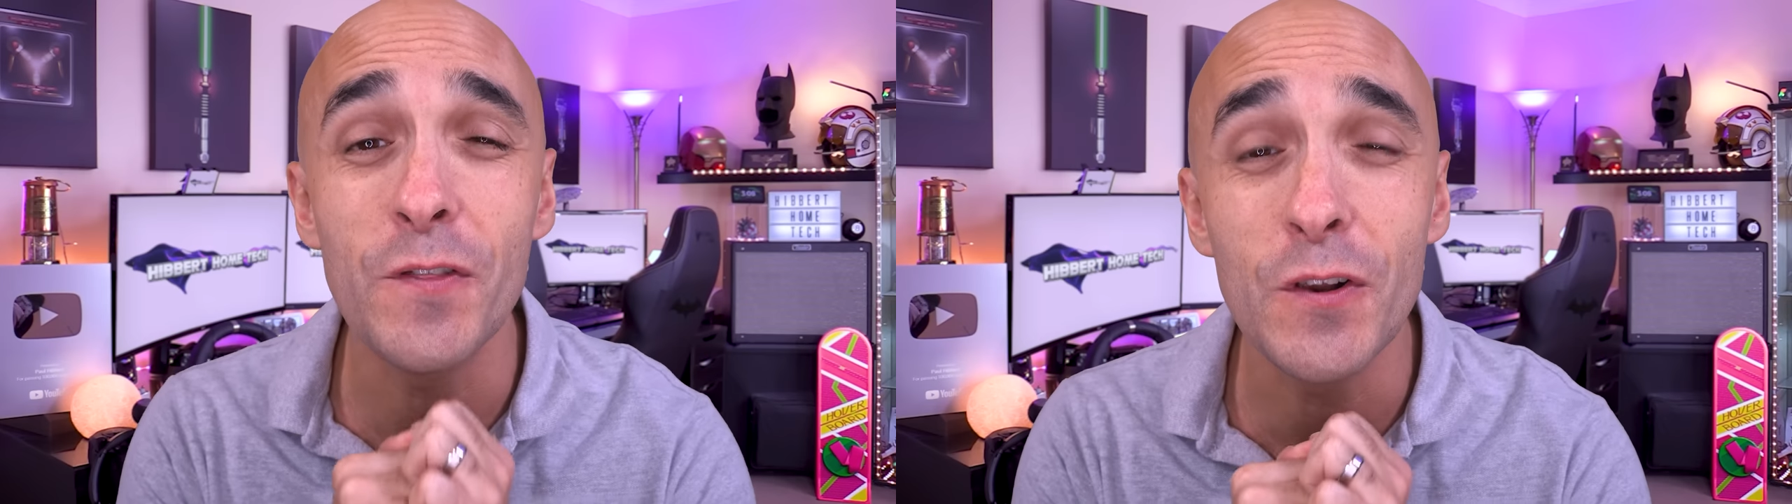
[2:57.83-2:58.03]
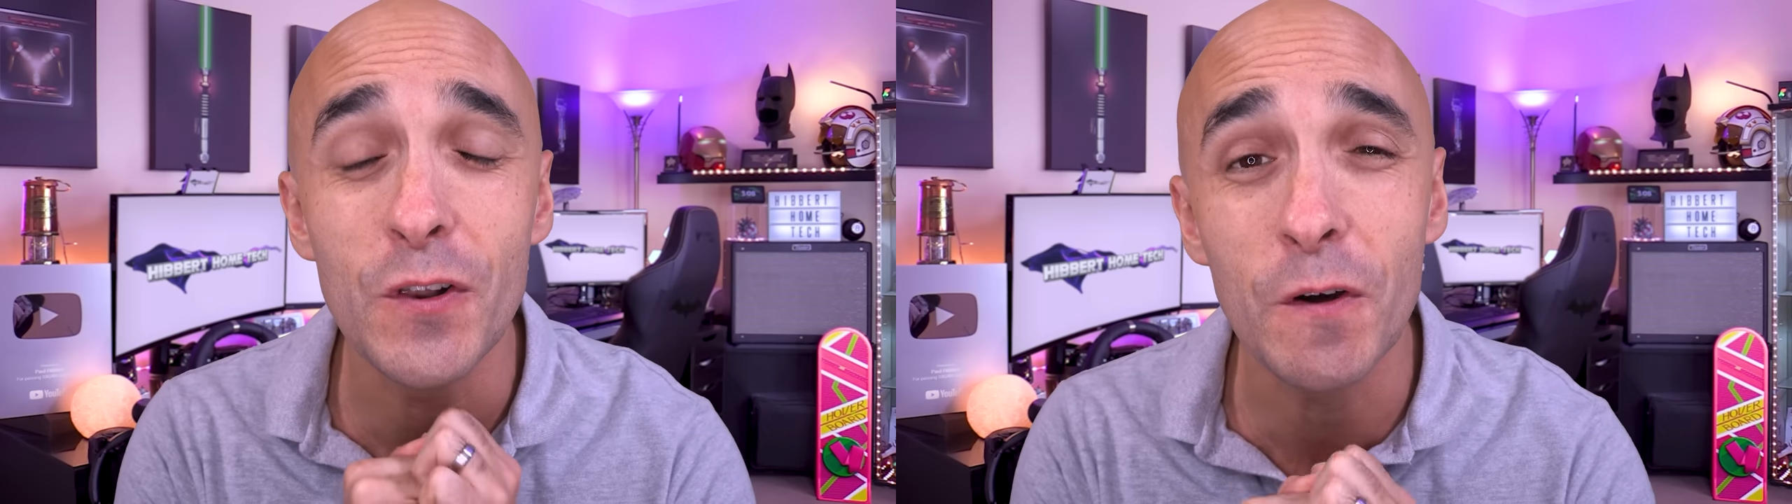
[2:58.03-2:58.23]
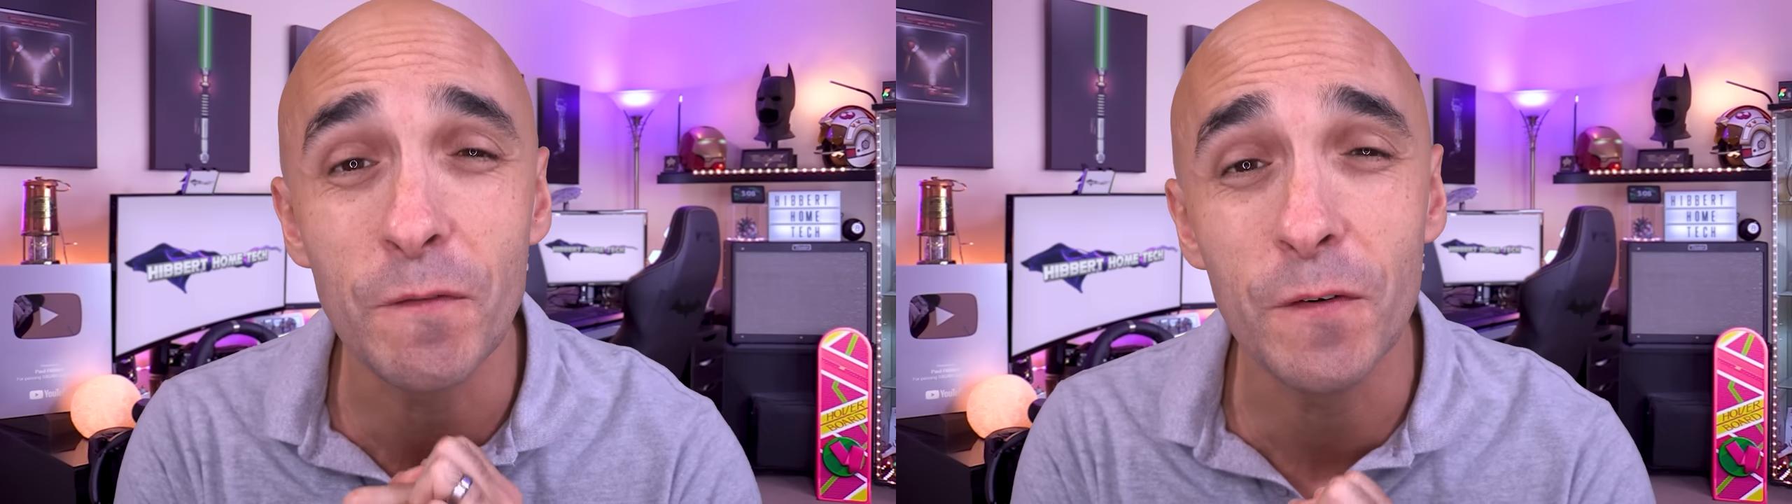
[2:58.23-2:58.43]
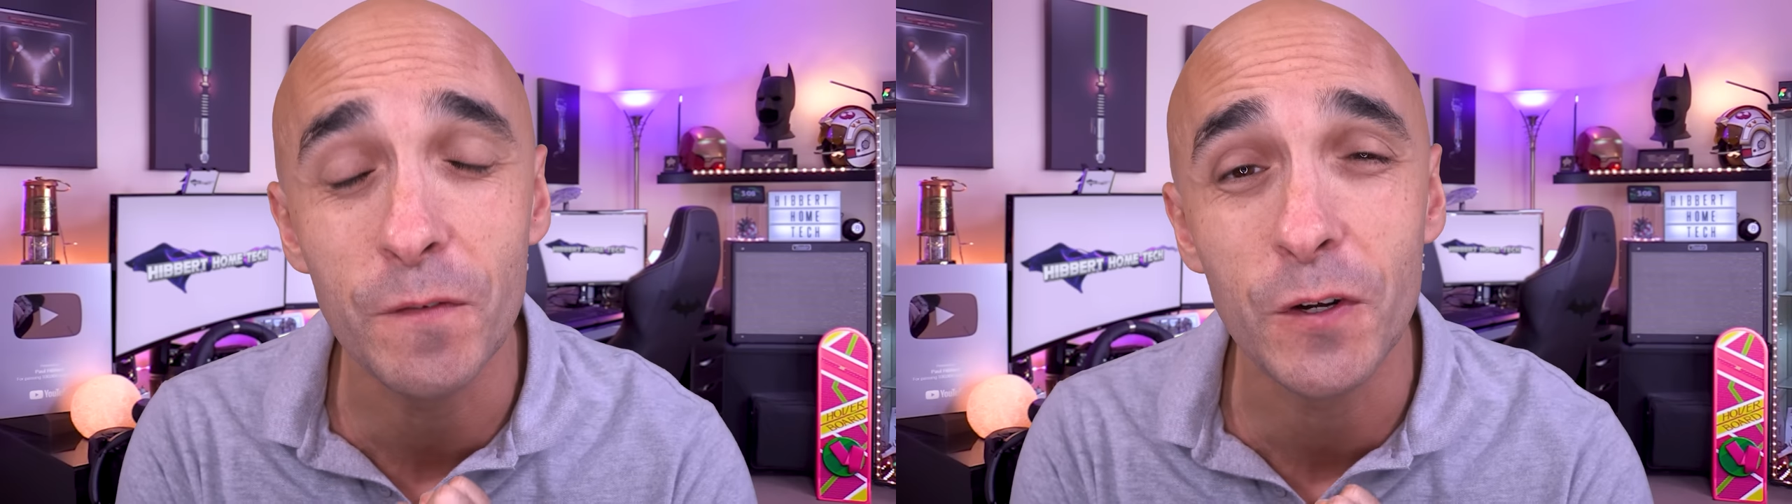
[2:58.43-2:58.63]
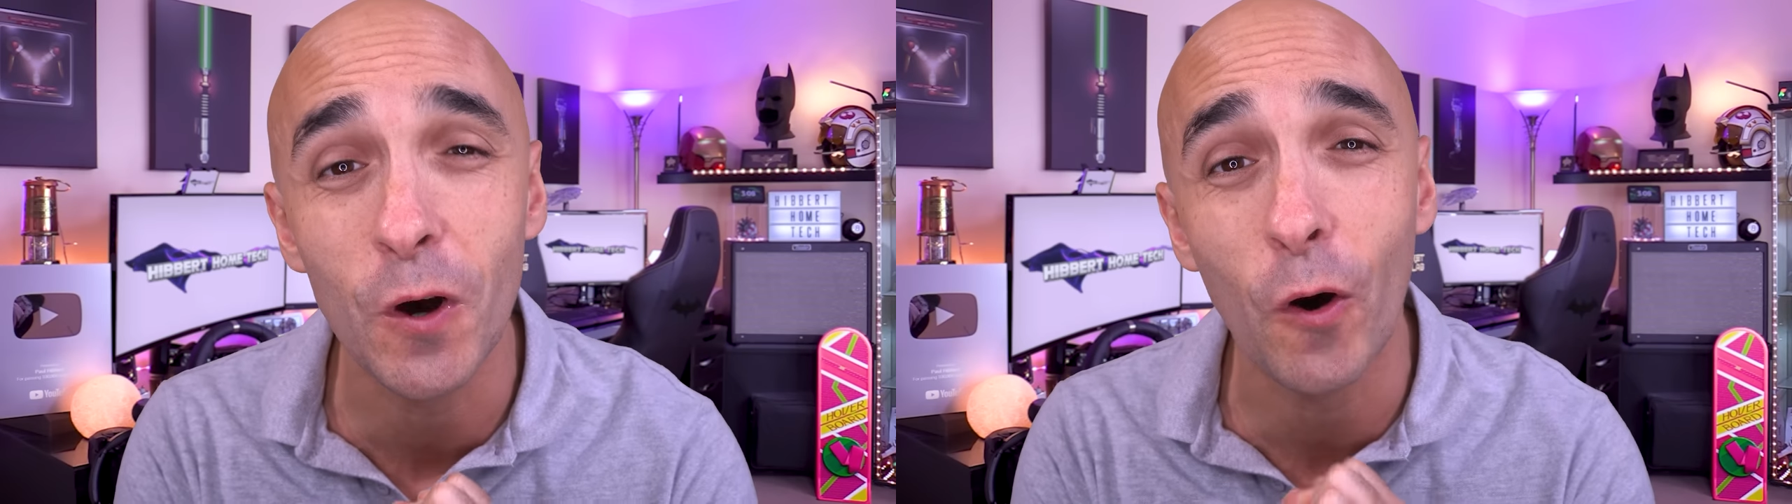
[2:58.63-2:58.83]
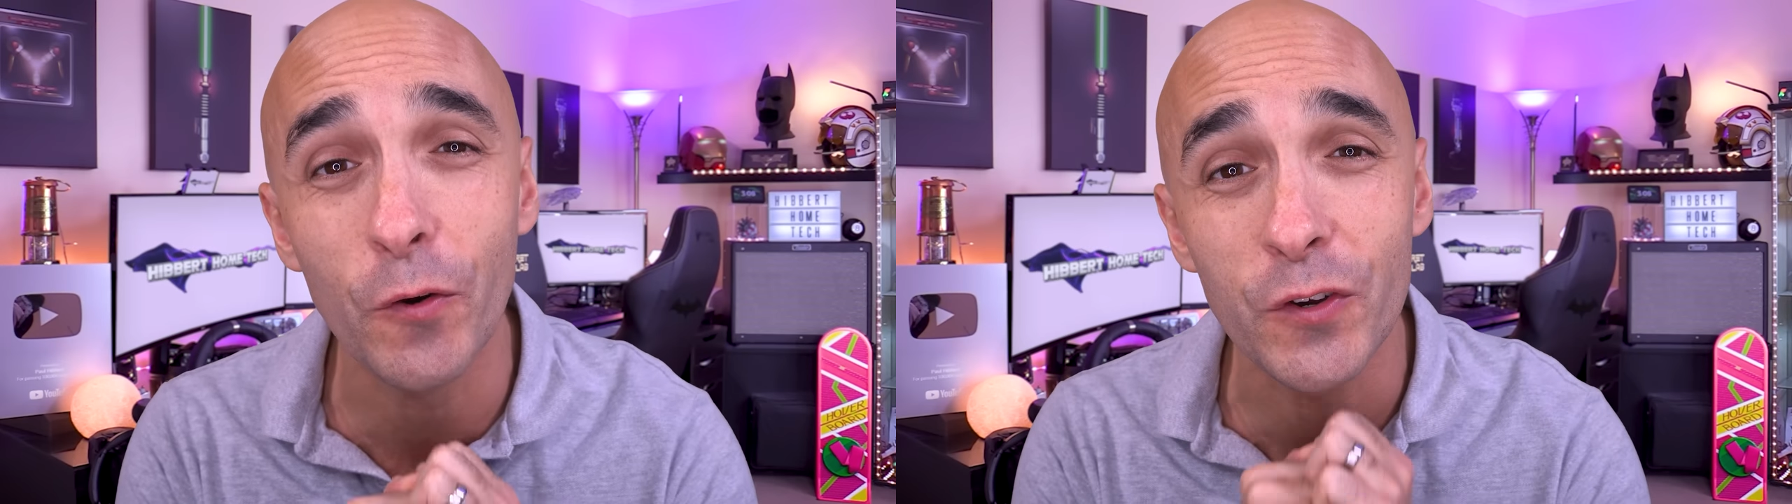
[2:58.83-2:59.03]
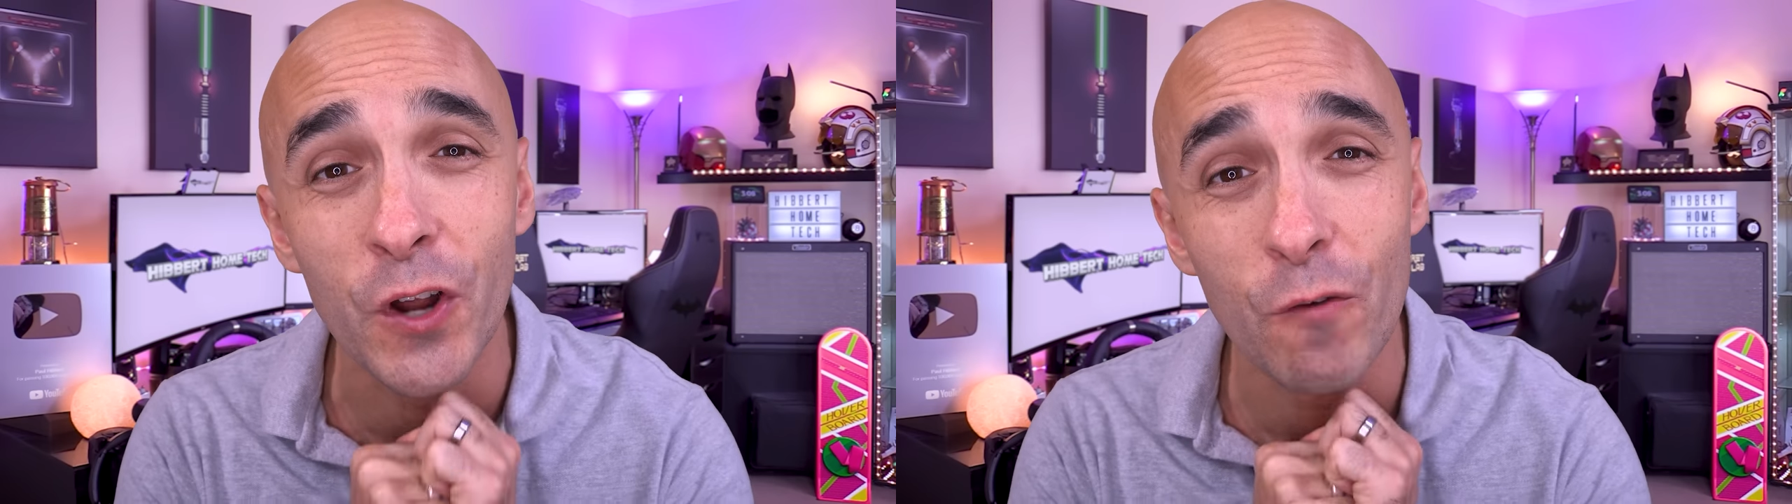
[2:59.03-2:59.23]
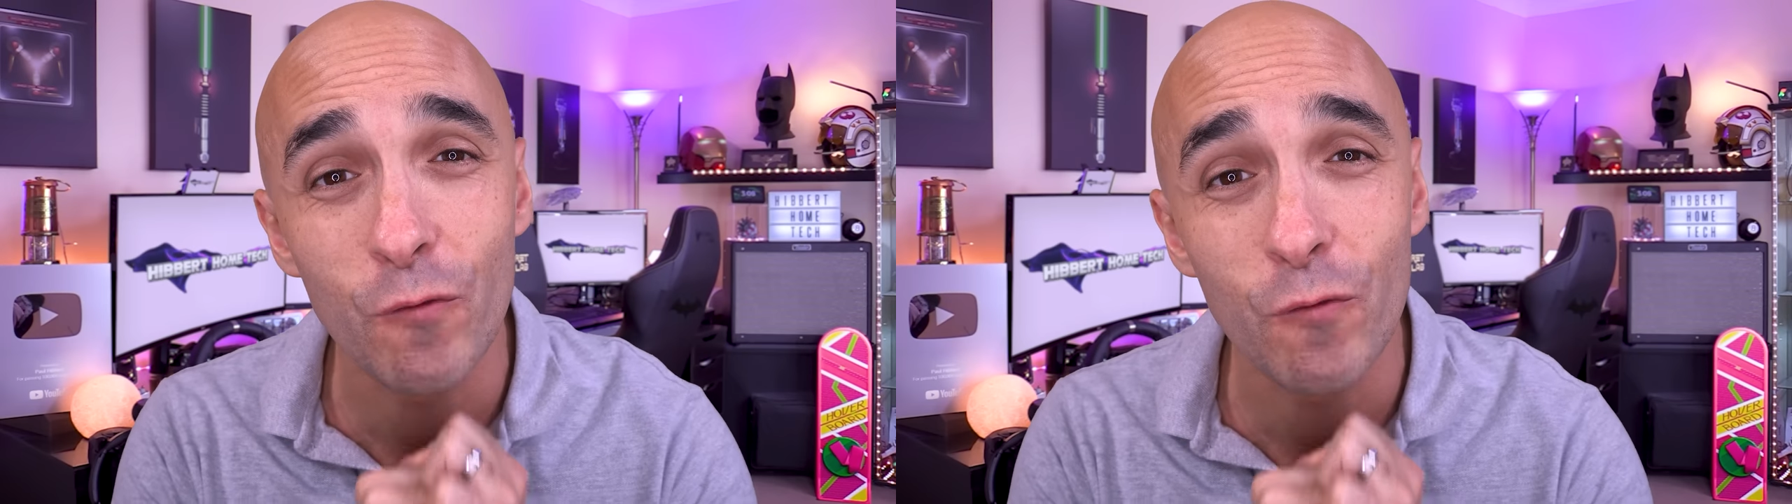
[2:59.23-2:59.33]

the love of God,